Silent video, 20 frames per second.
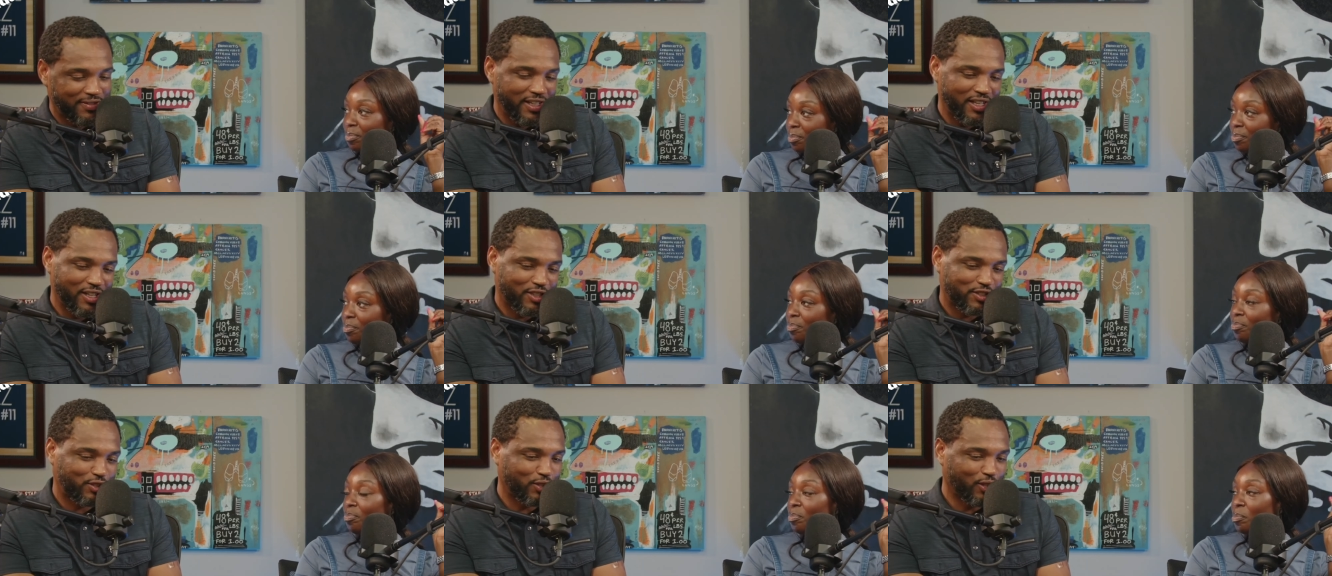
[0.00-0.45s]

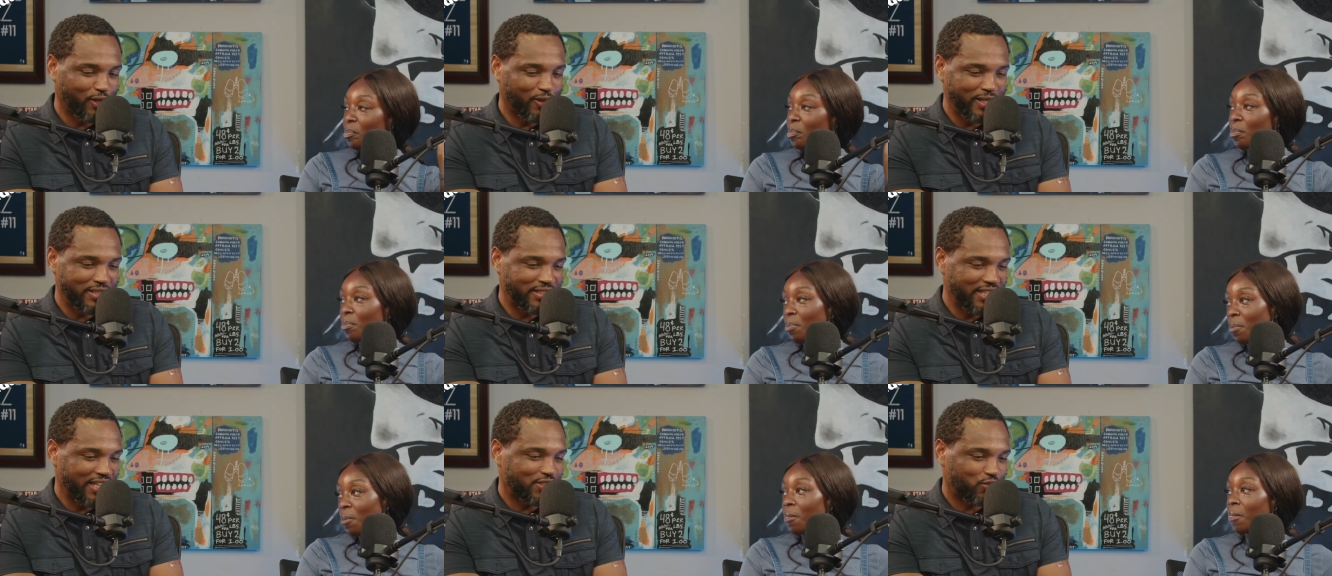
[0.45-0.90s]
Speaker 1: you. Your
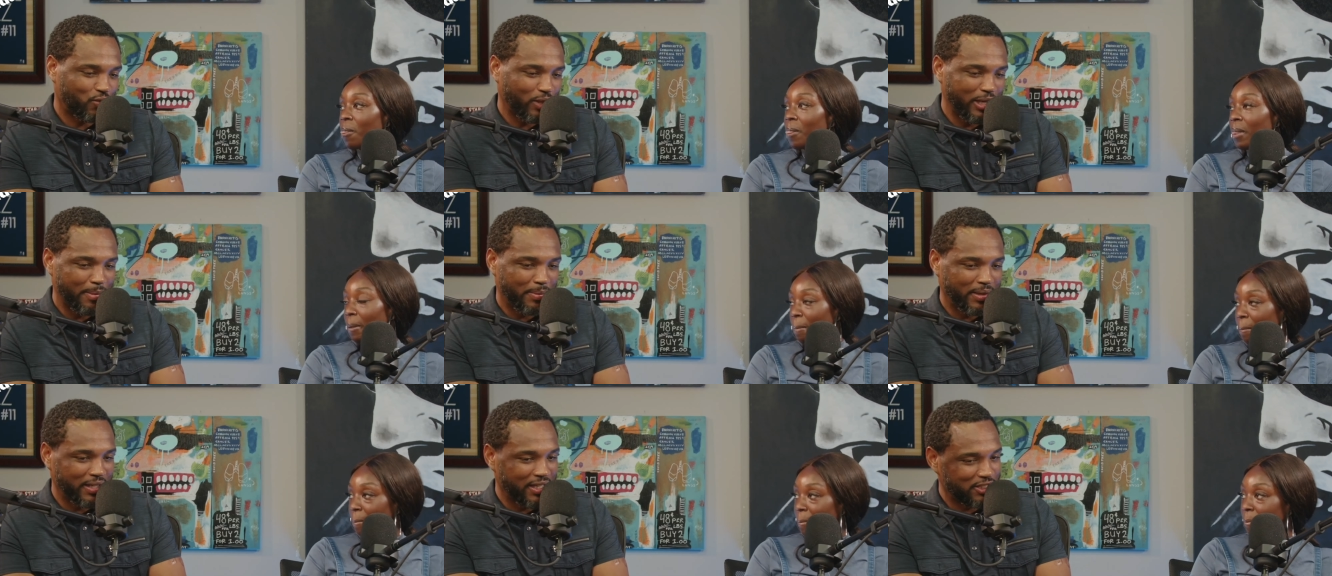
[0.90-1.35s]
story is
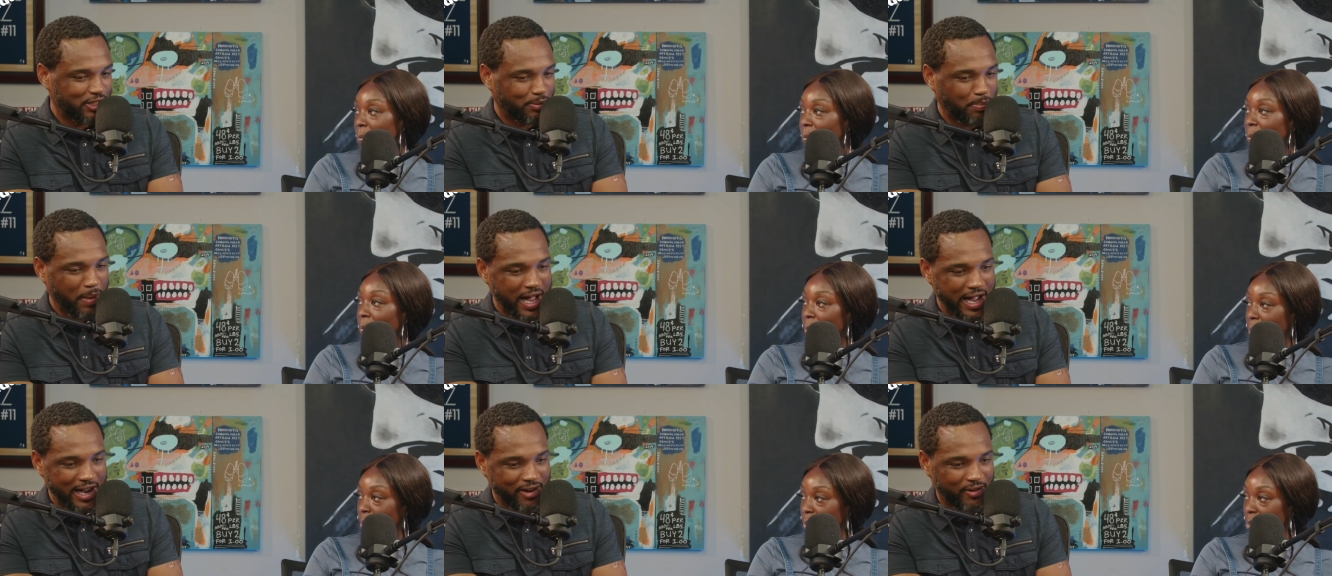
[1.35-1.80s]
extremely
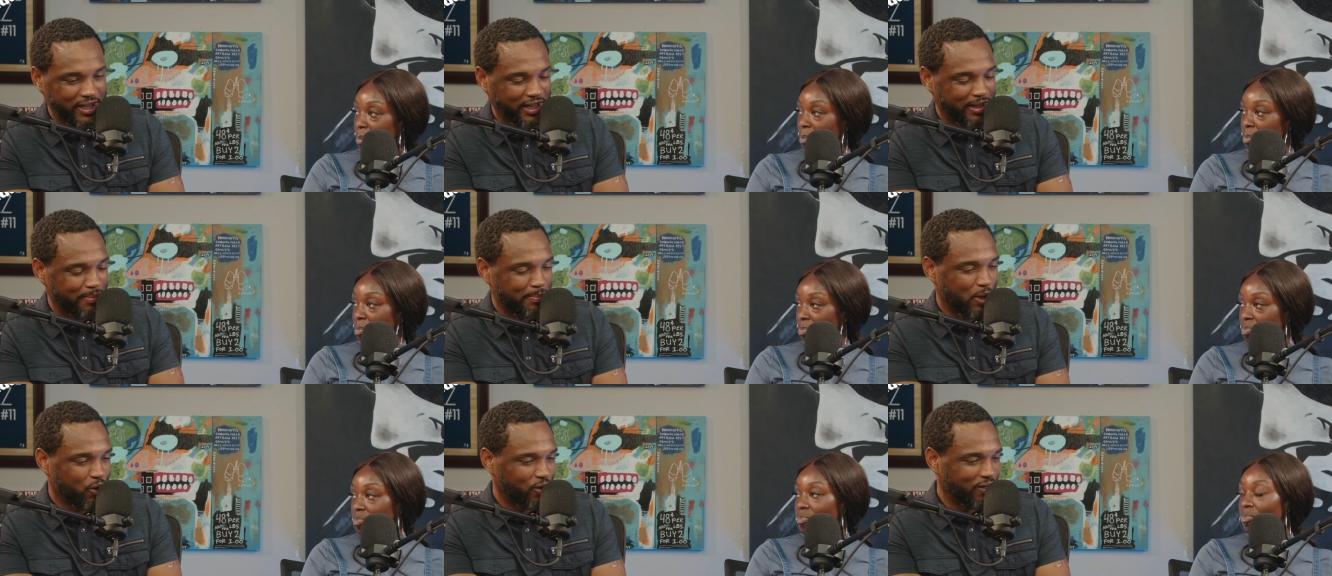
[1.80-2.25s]

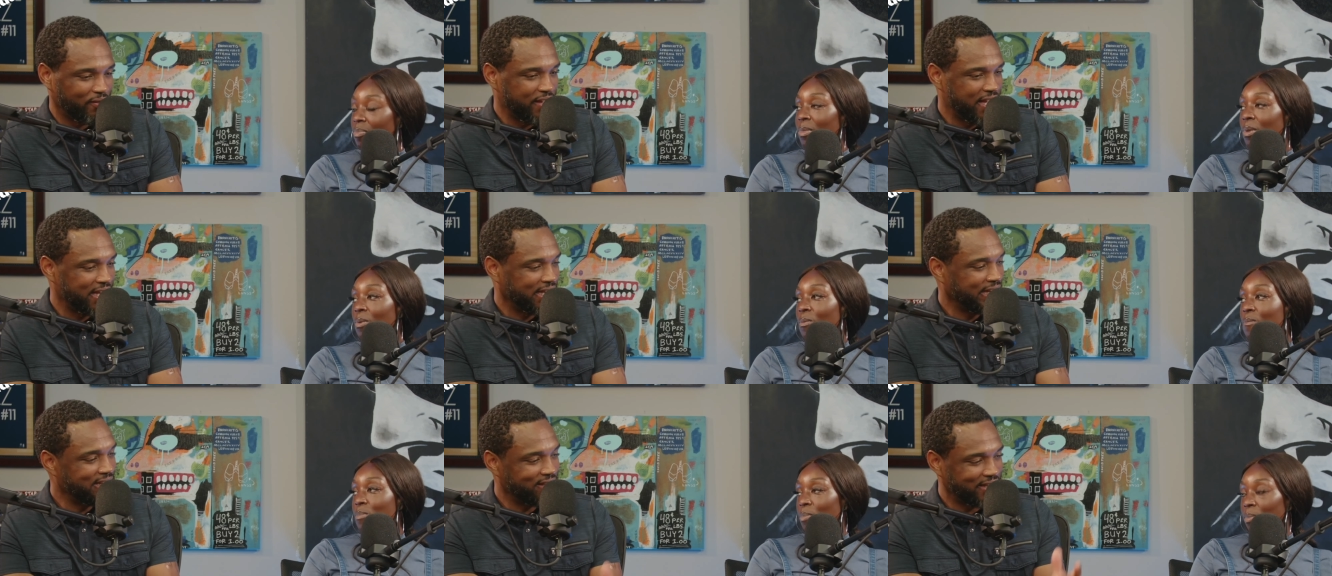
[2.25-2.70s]
inspiring and
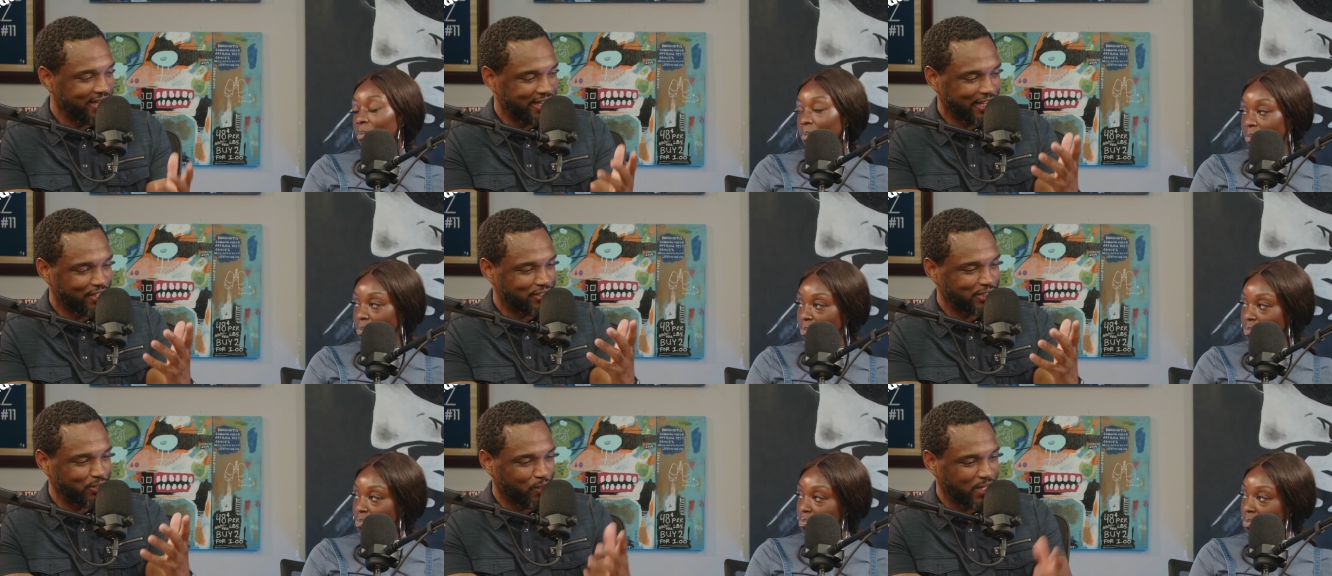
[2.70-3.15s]
motivating.
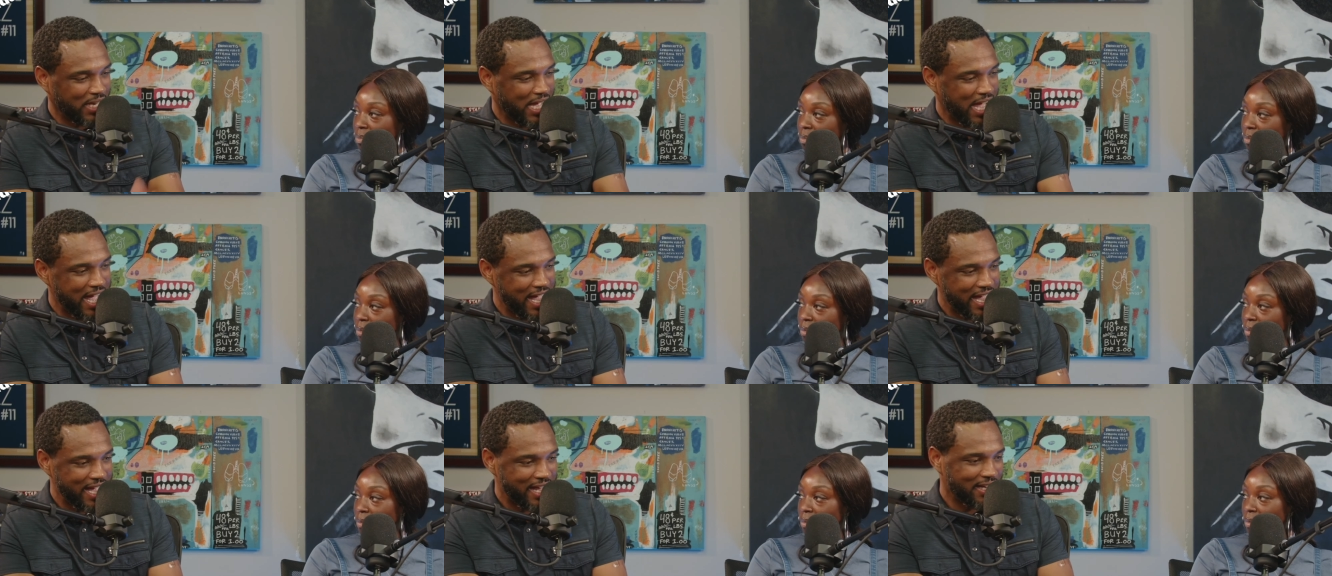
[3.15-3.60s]
Anything else you want
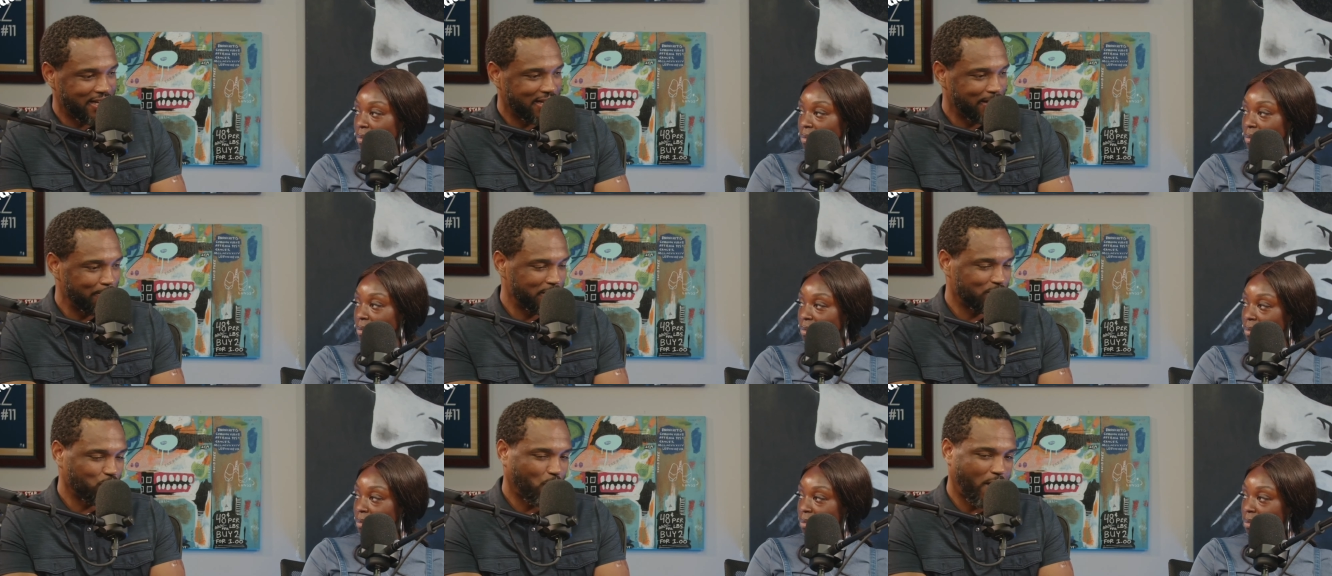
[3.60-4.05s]
to add,
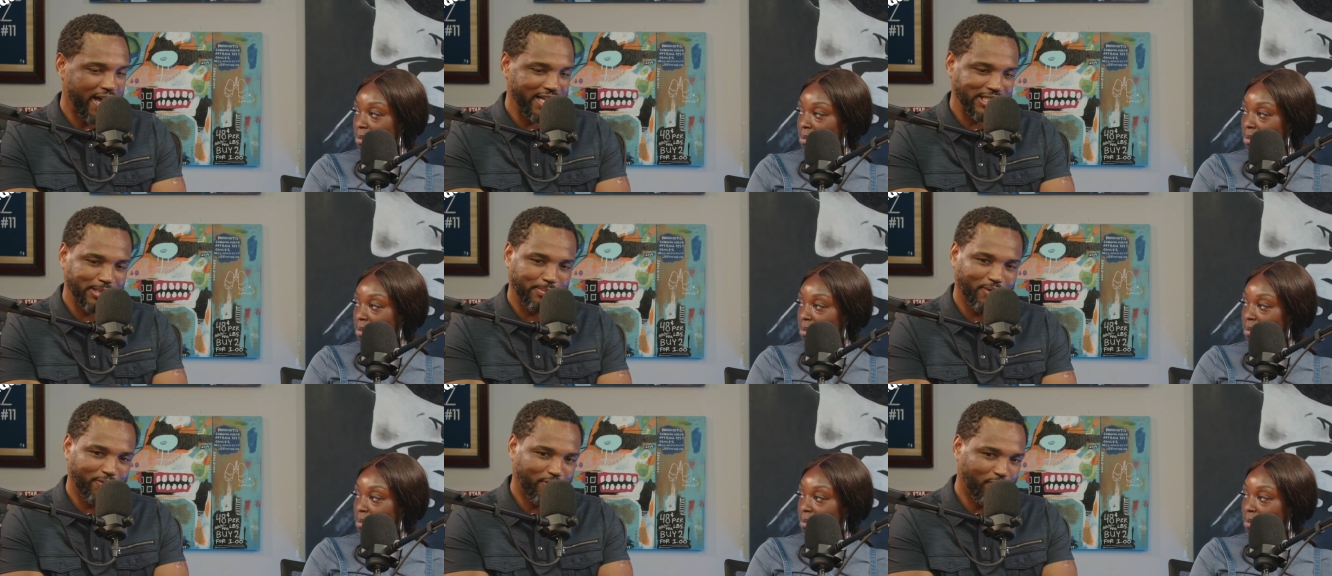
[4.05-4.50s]
uh, Ms.
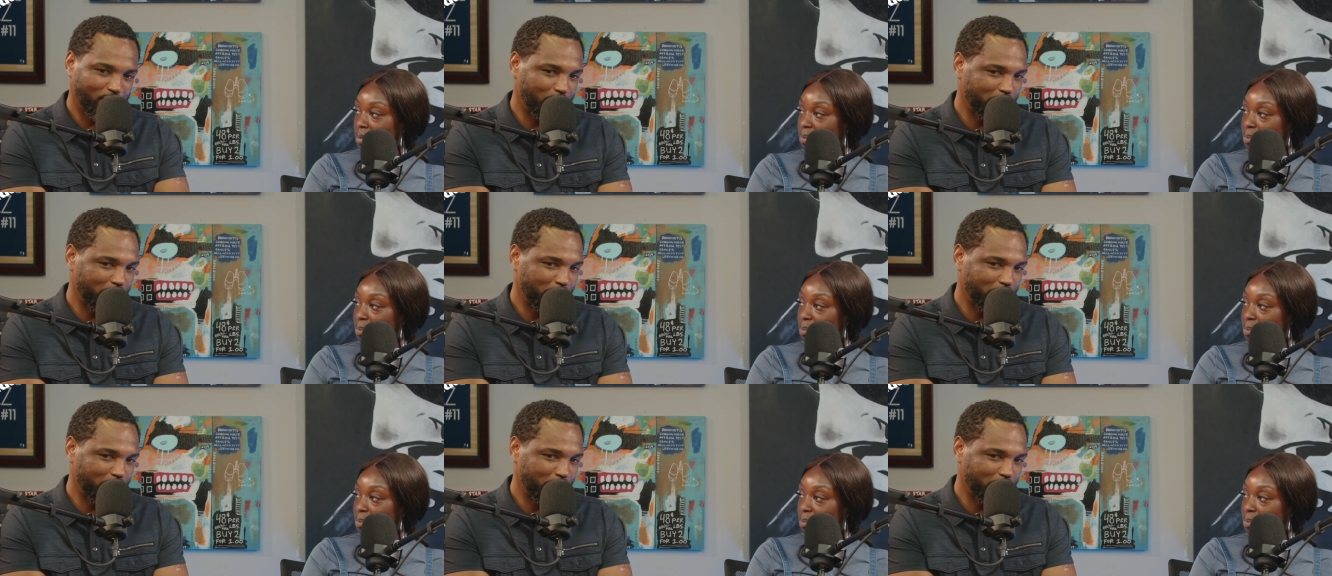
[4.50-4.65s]
Wiseman, before,